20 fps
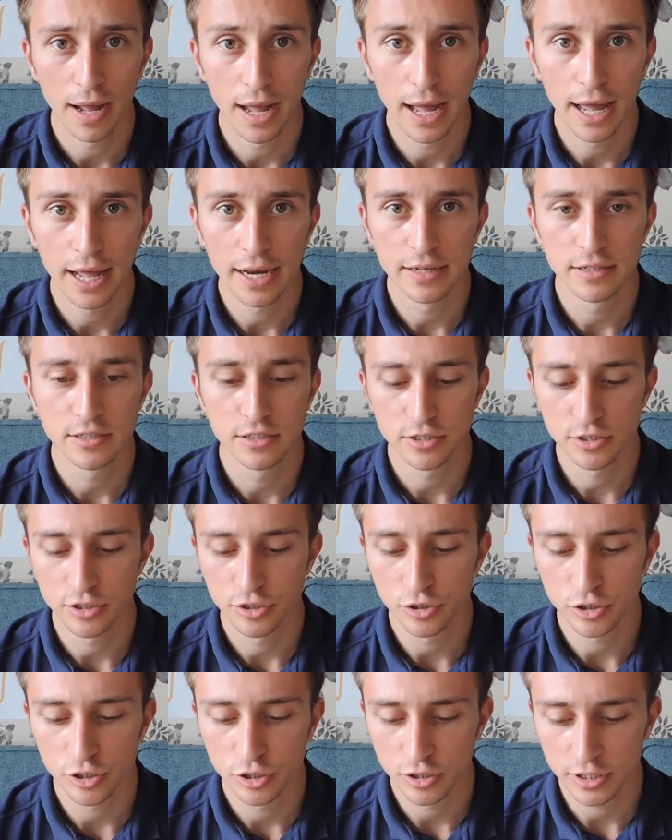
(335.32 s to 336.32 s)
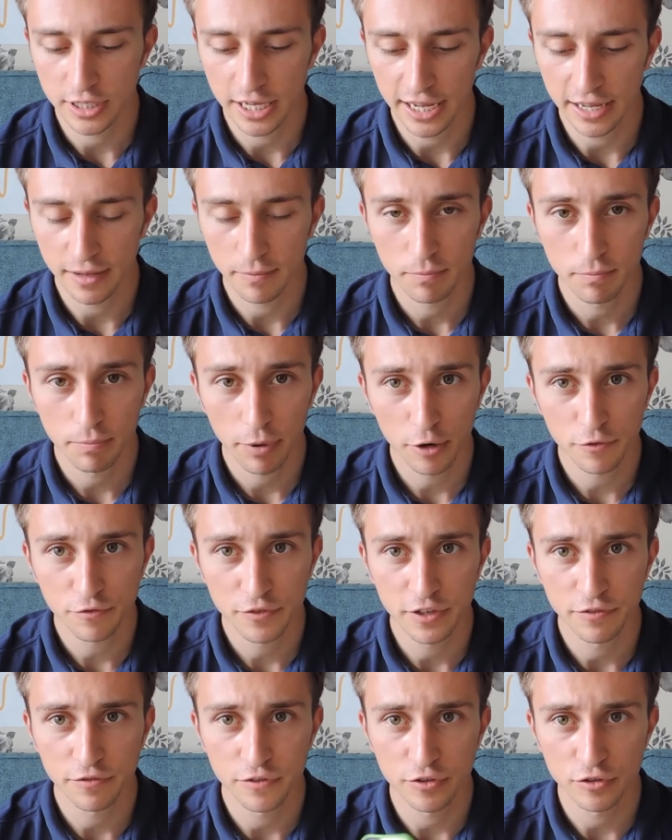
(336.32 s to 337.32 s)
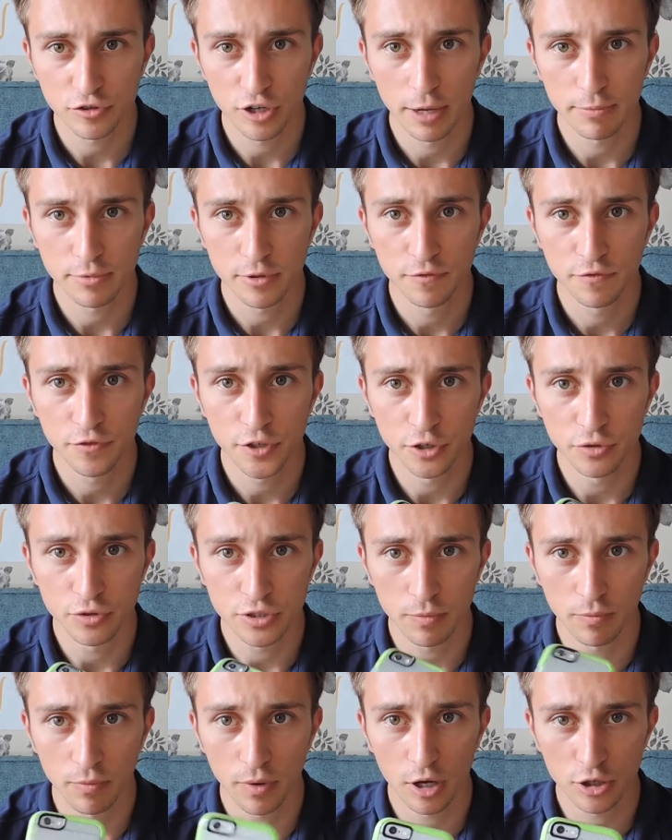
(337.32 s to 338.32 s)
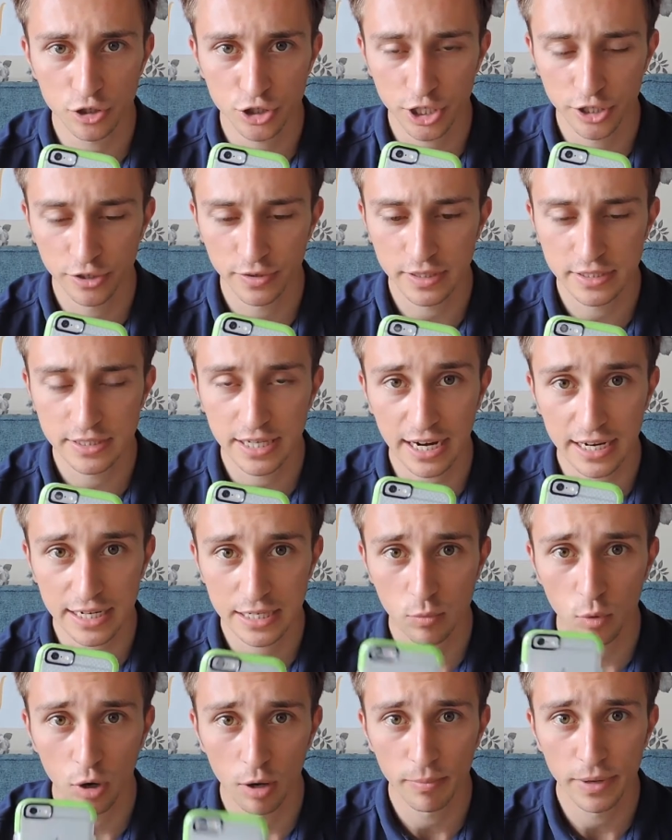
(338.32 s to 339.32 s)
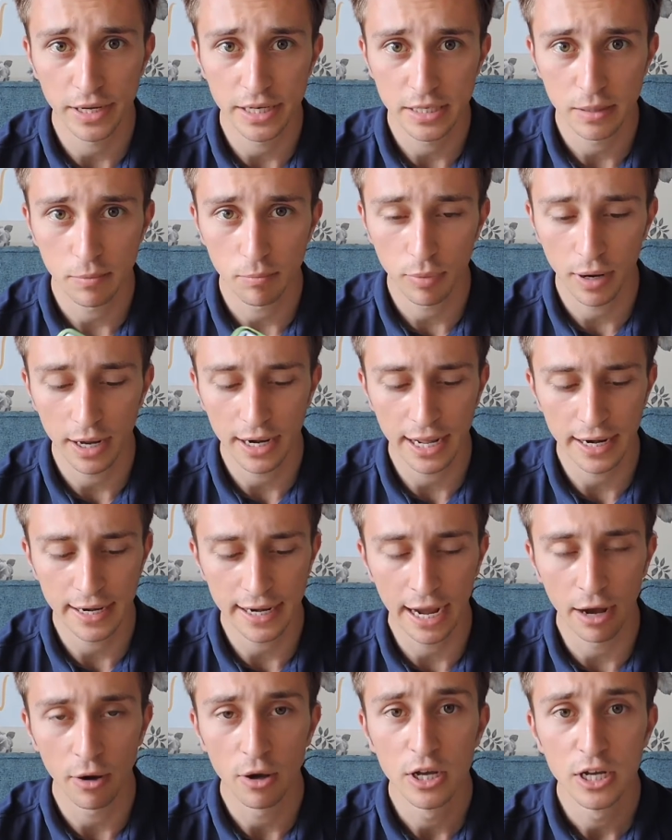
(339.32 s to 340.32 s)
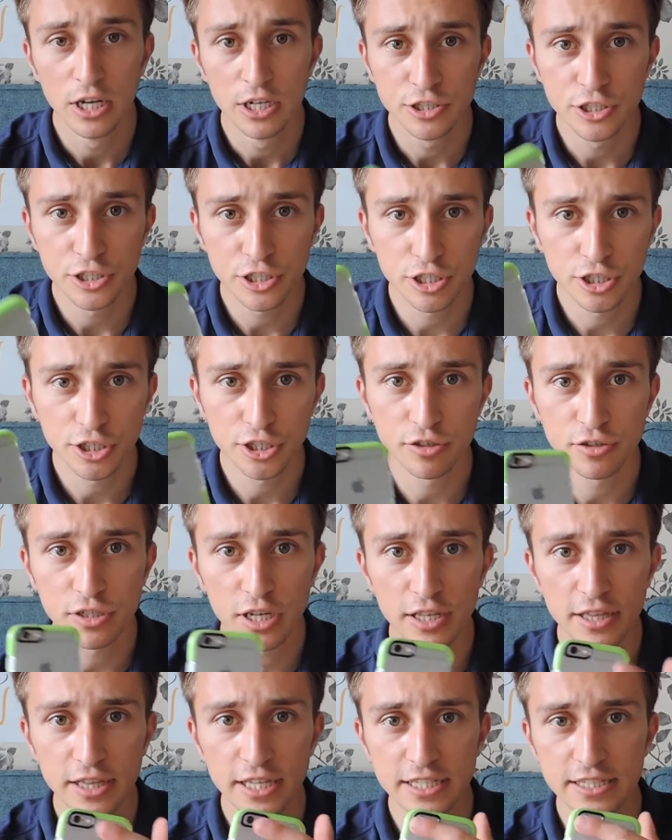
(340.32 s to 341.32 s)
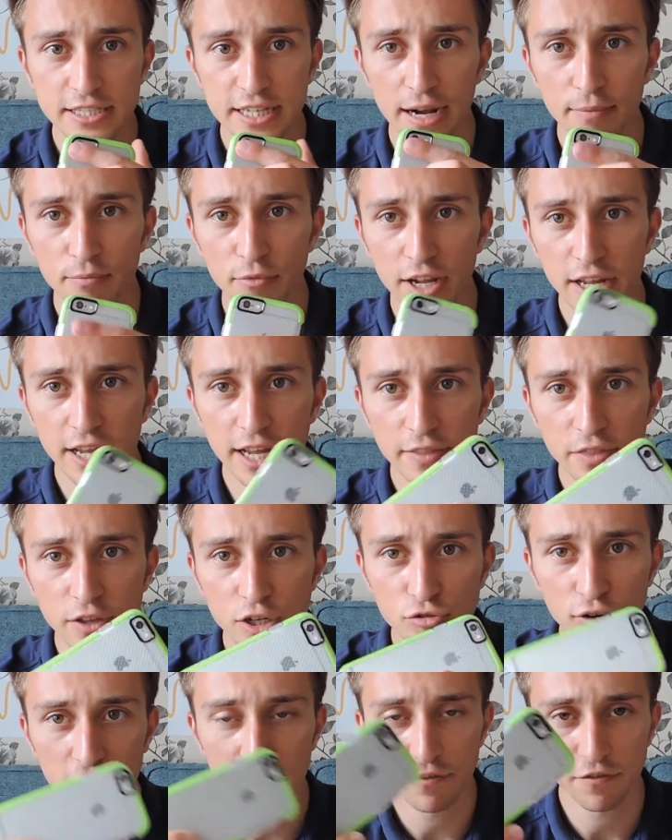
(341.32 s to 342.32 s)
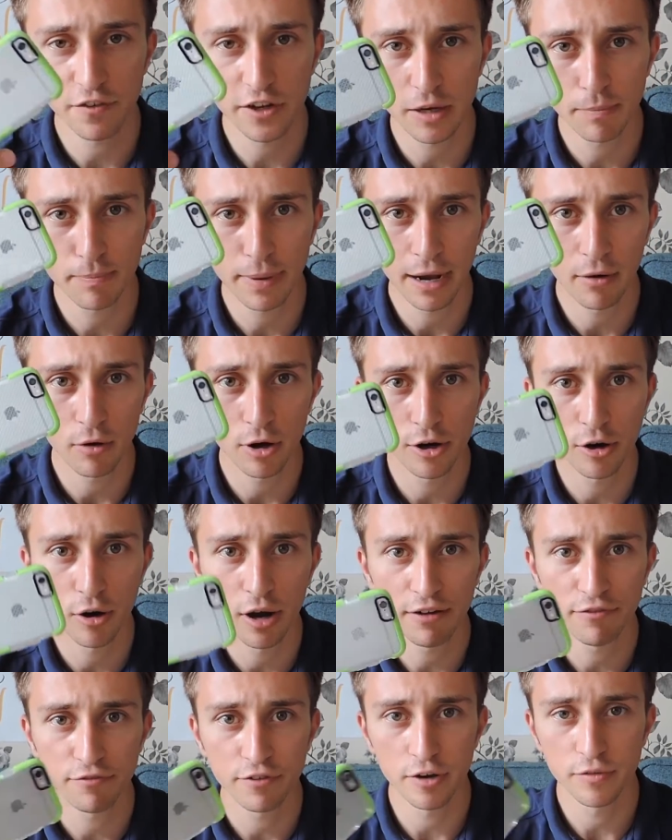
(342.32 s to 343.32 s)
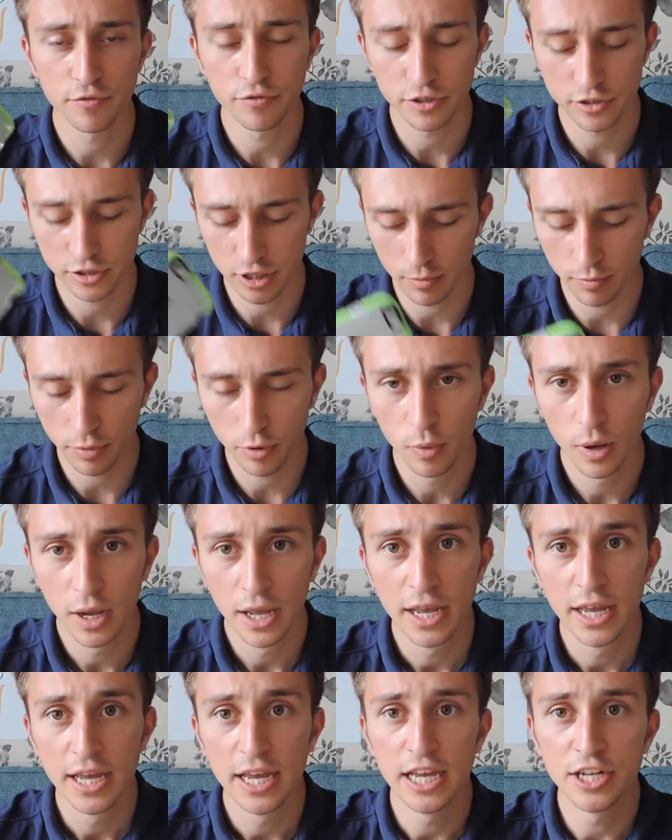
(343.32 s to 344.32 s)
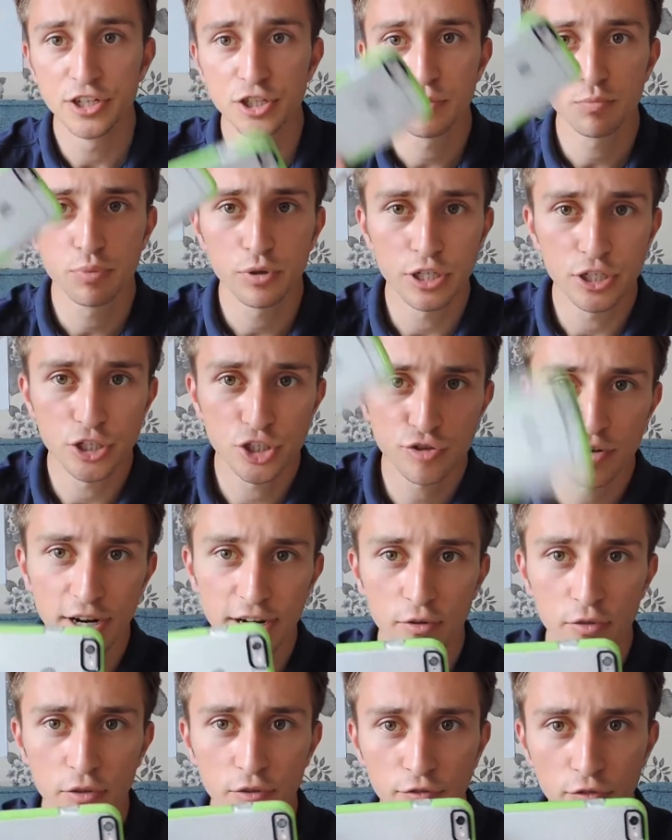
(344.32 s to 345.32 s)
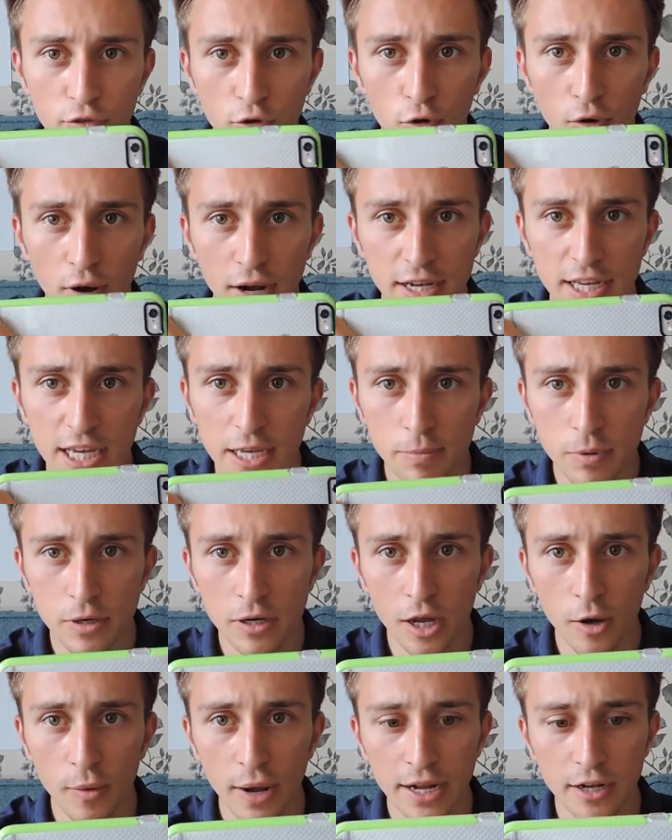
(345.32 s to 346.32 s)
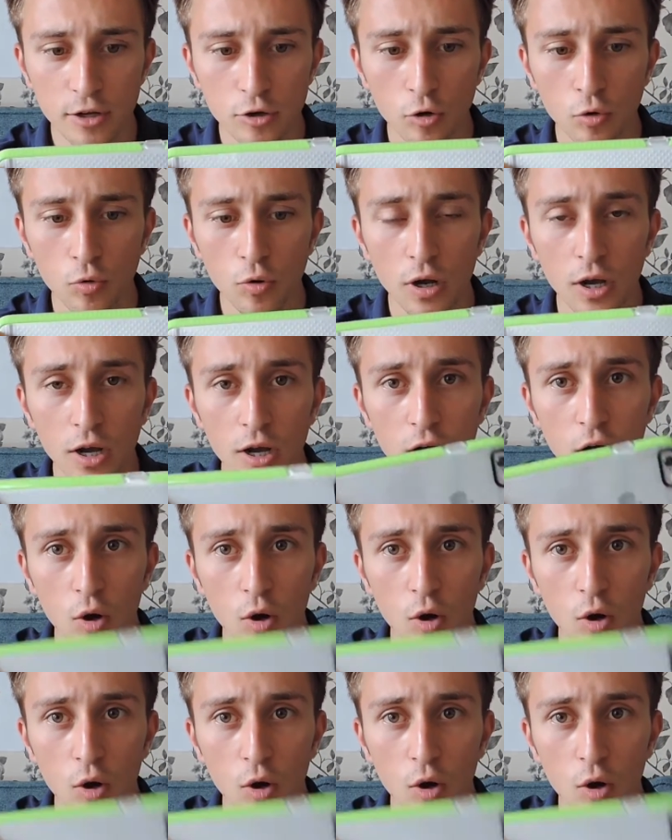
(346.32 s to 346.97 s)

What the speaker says: and you can get both different types of views, and I'll show you exactly what I mean by that now. So you can use this camera here, and the great thing about an iPhone, for example, is you can put it straight on the floor and keep a low angle